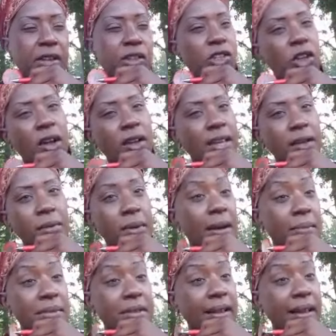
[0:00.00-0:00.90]
Do y'all get
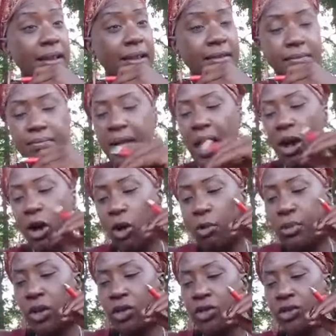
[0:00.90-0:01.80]
what I'm saying? I
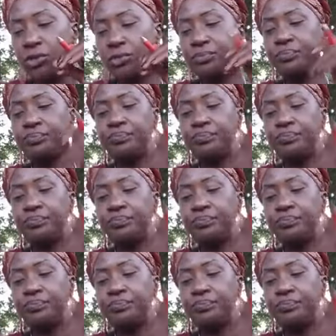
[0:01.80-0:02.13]
hope y'all do.